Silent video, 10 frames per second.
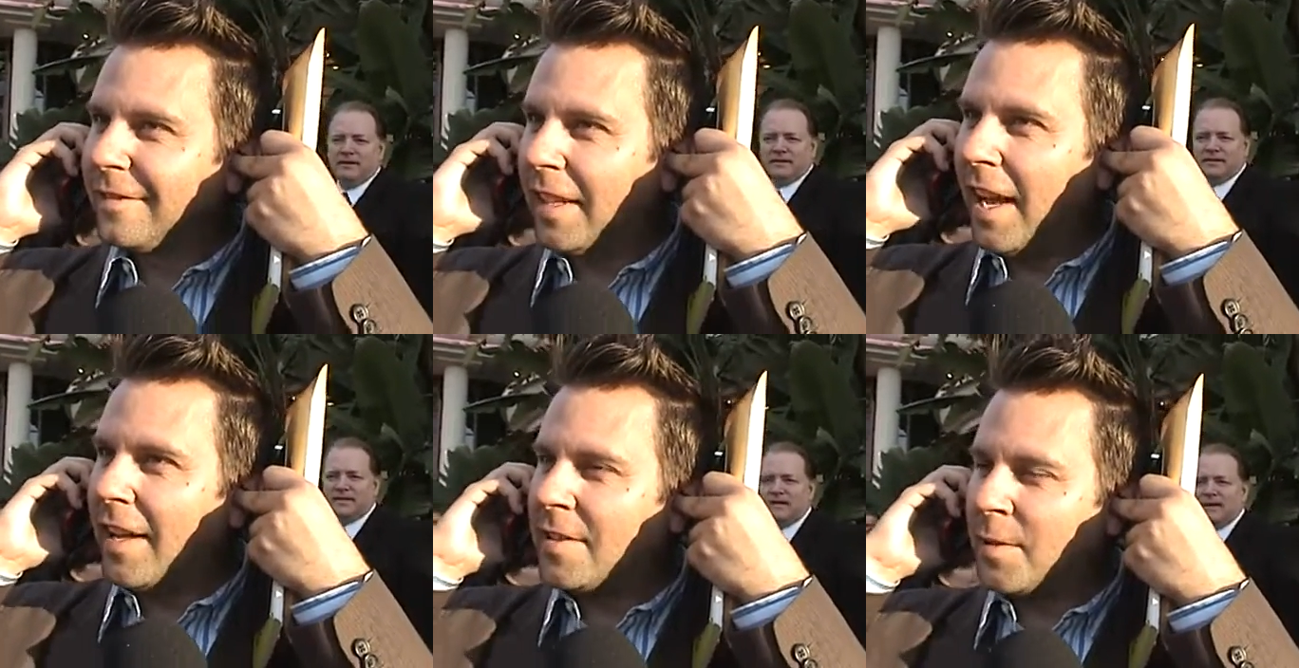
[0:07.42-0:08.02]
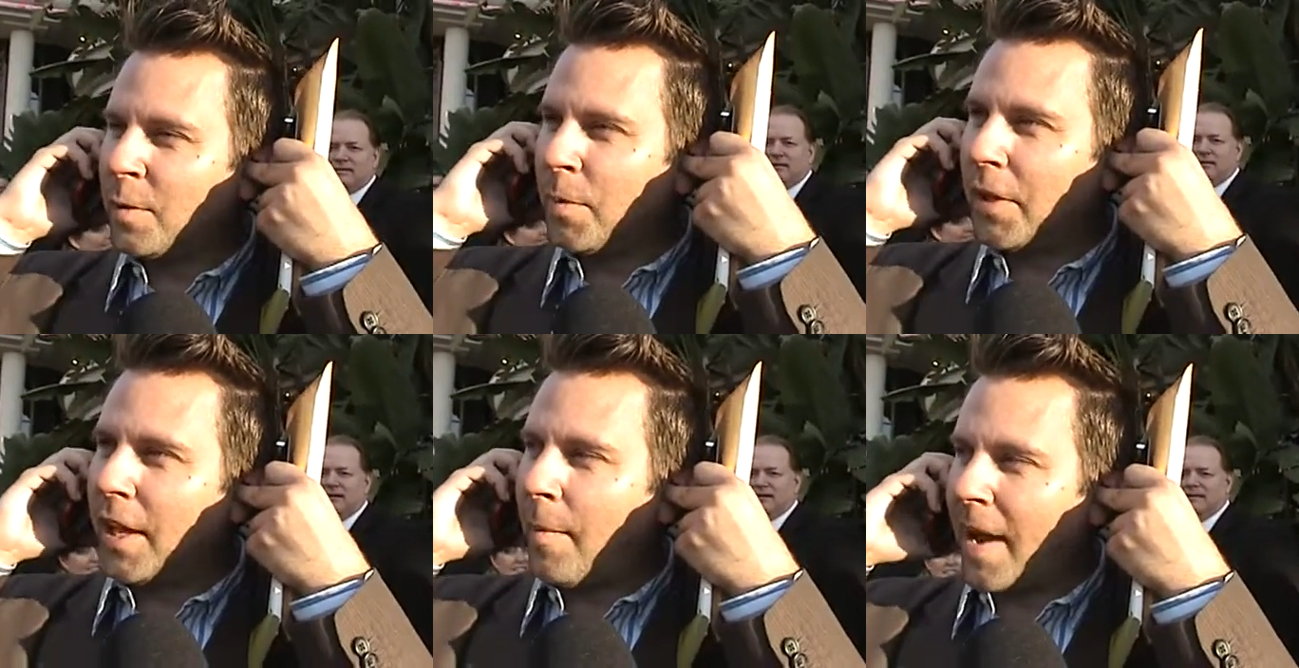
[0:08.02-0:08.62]
Speaker 1: Yeah, it's doing pretty
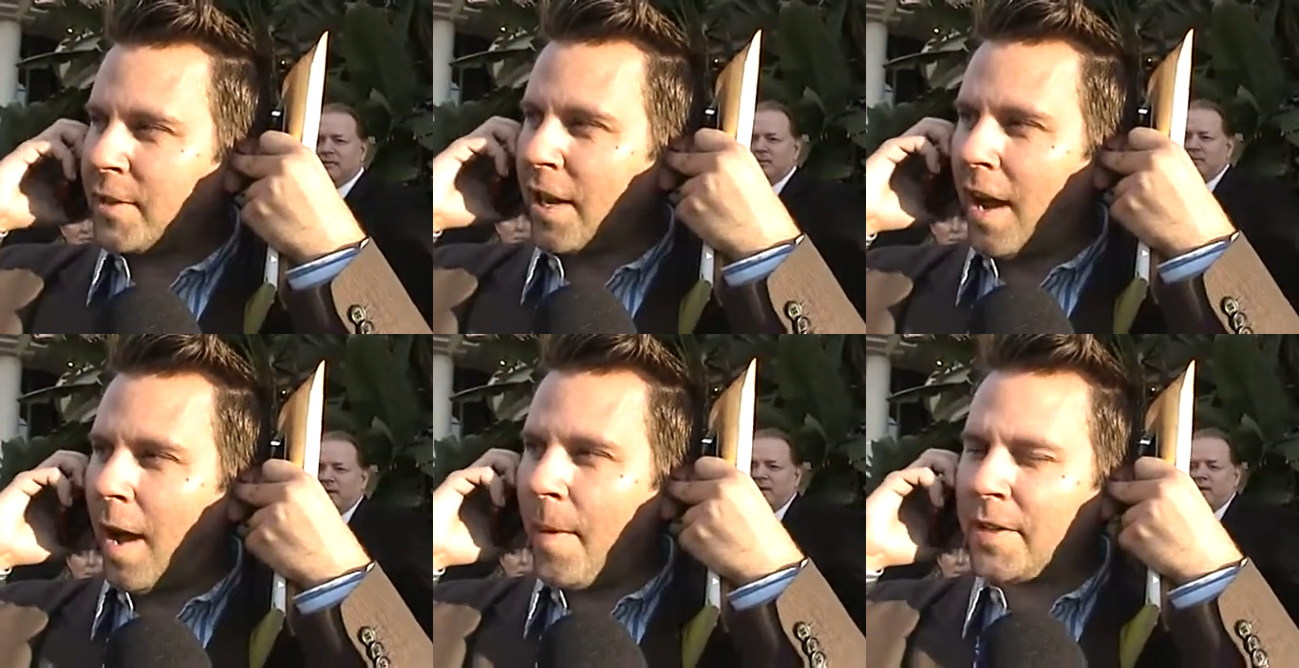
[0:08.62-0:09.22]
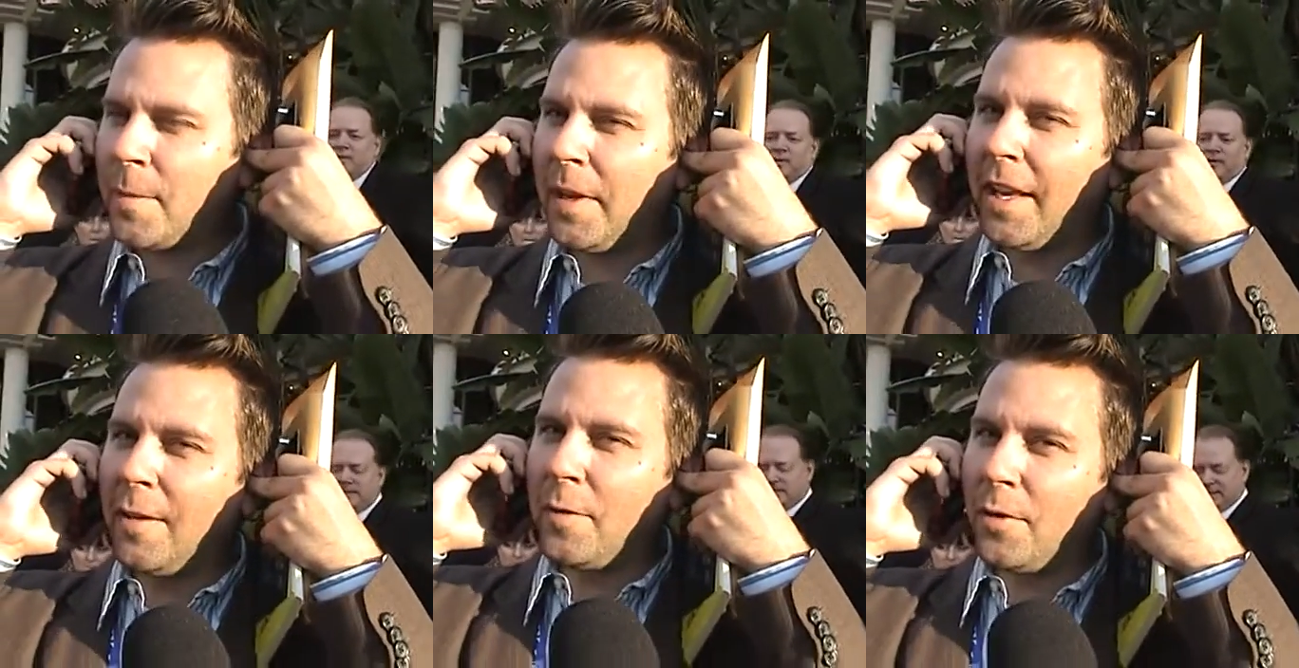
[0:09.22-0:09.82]
good. I'm actually I'm actually being
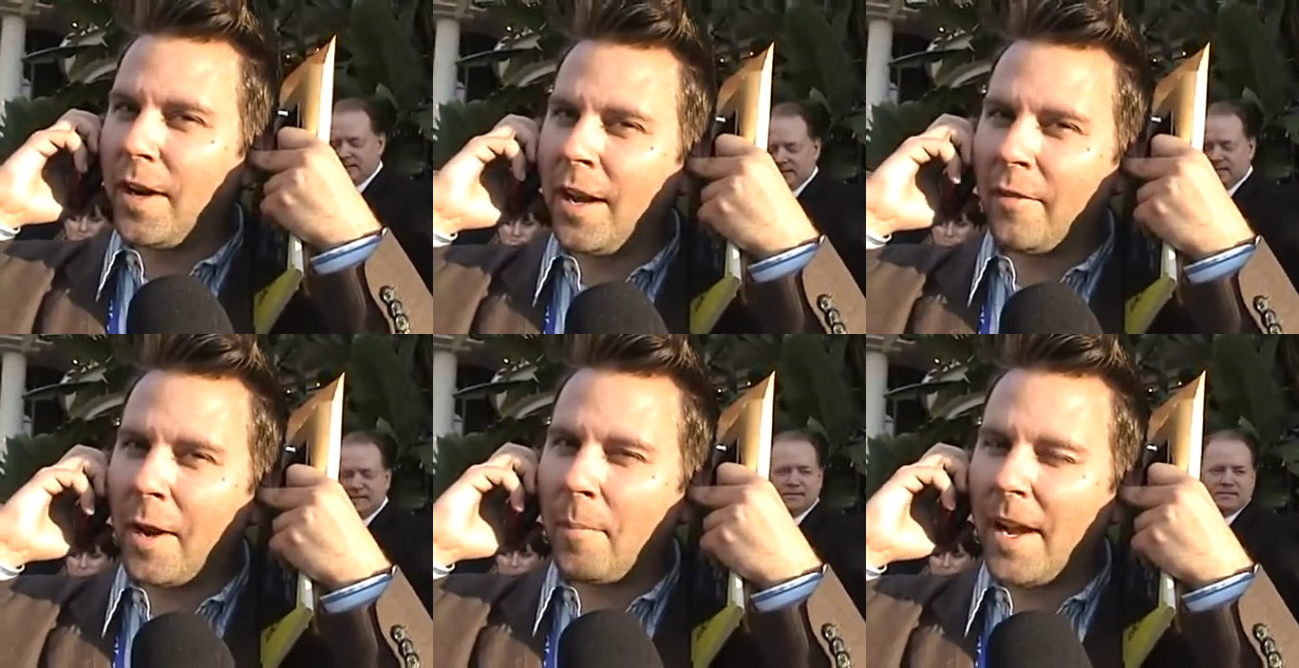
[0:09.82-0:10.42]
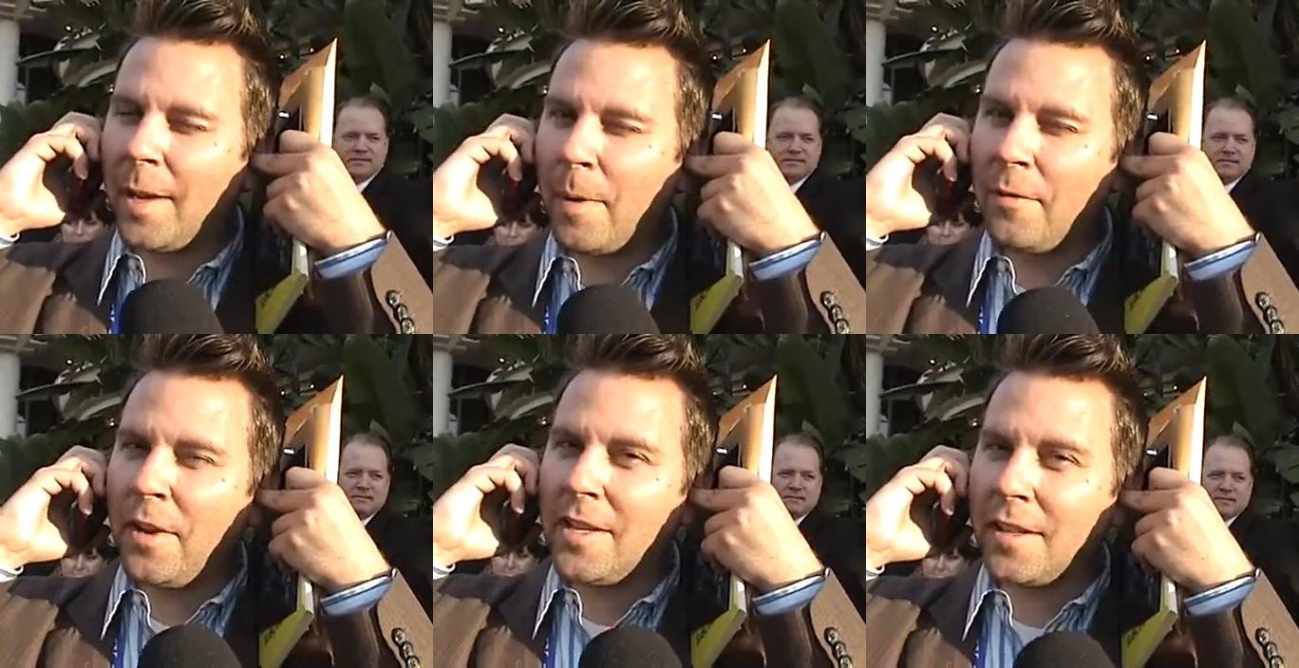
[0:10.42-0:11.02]
interviewed right now. I've got a mic in my
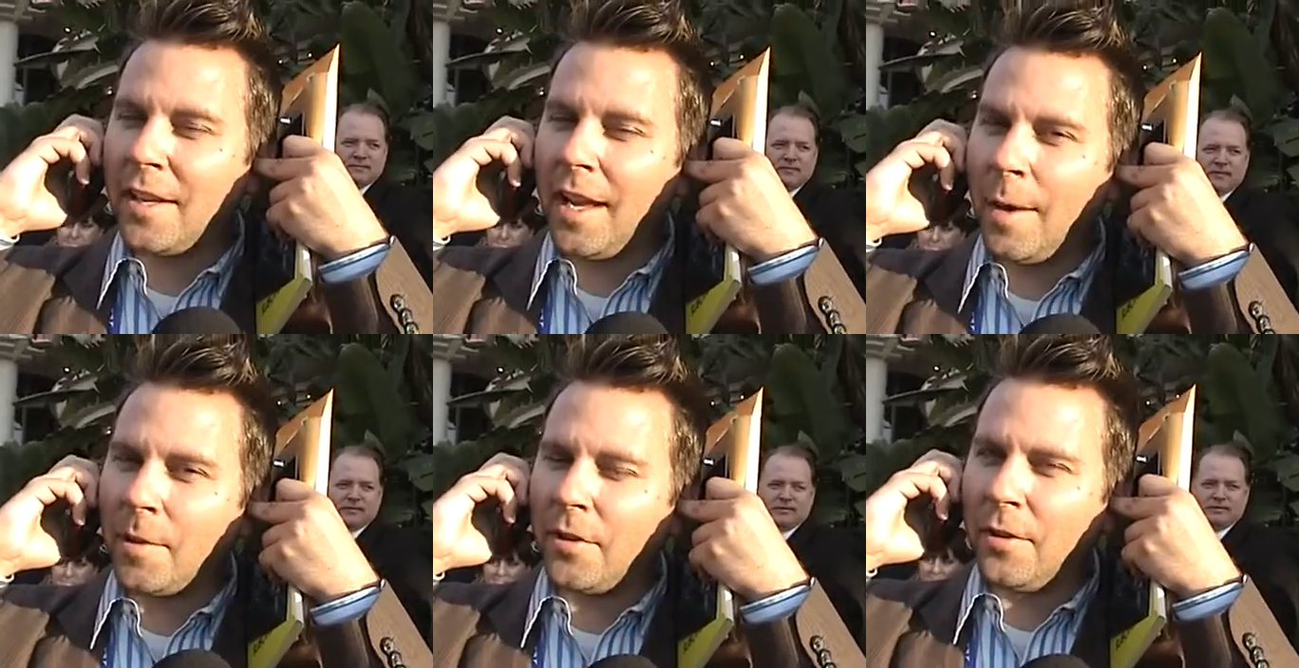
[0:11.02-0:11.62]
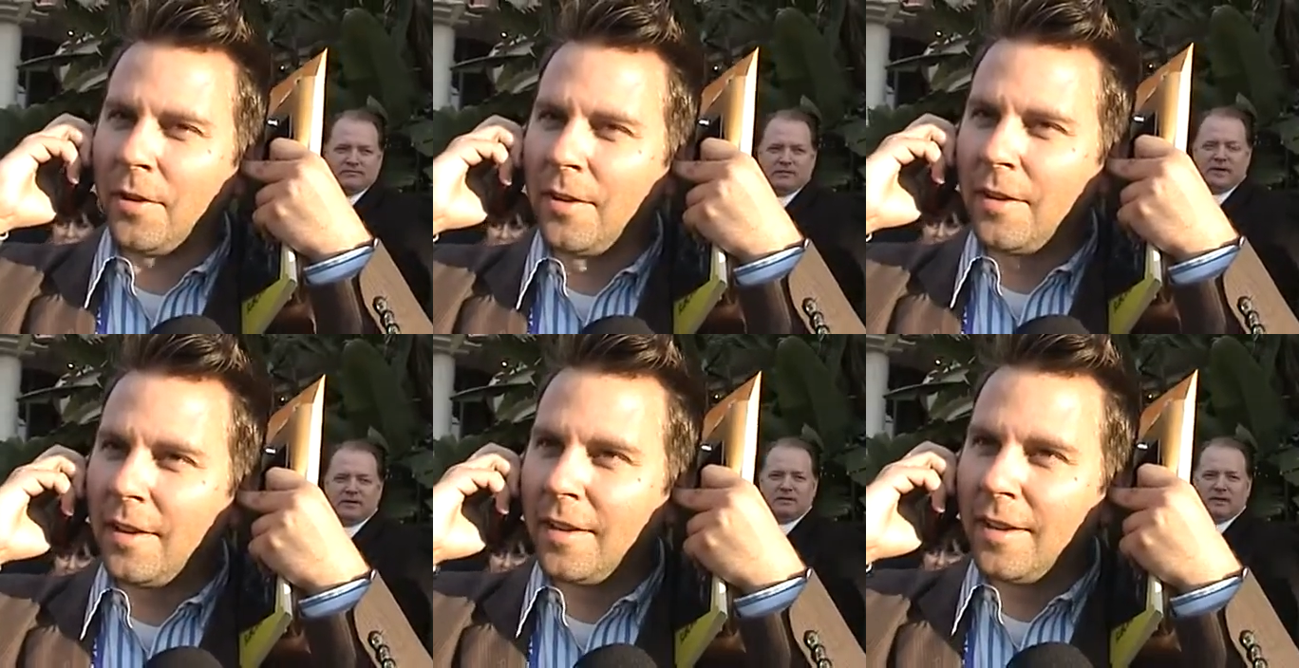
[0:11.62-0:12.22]
face and a camera too.
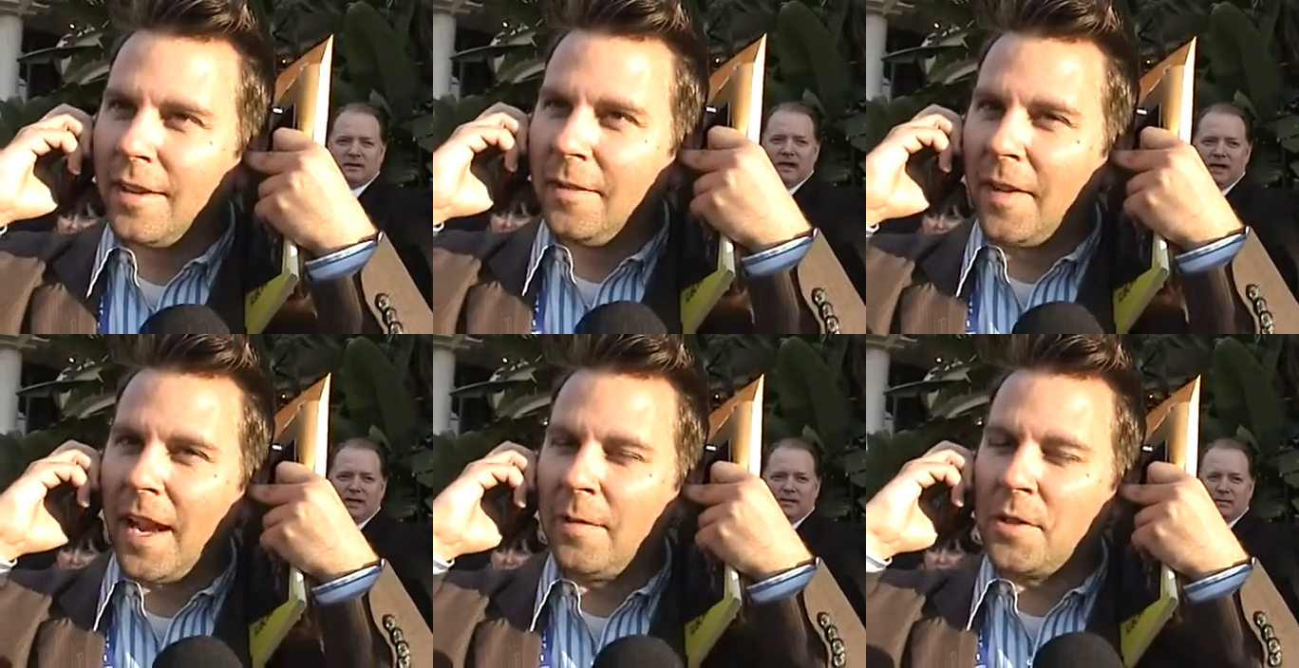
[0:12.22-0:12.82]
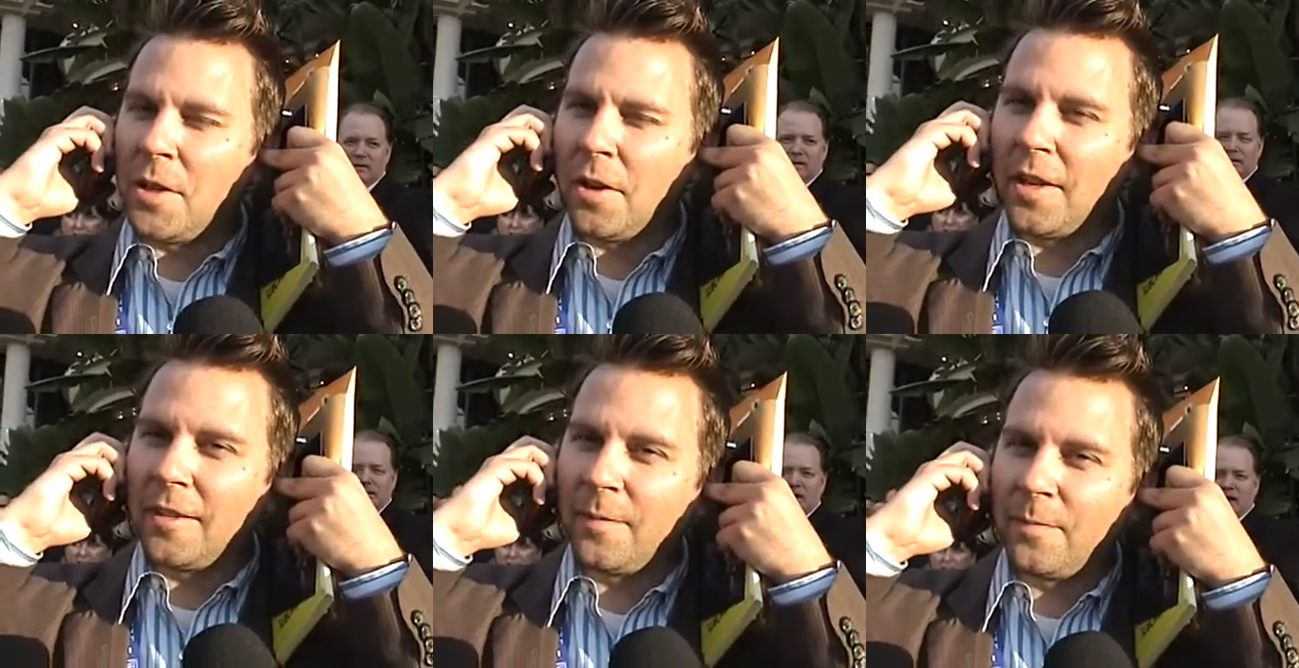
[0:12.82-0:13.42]
I'm not even joking.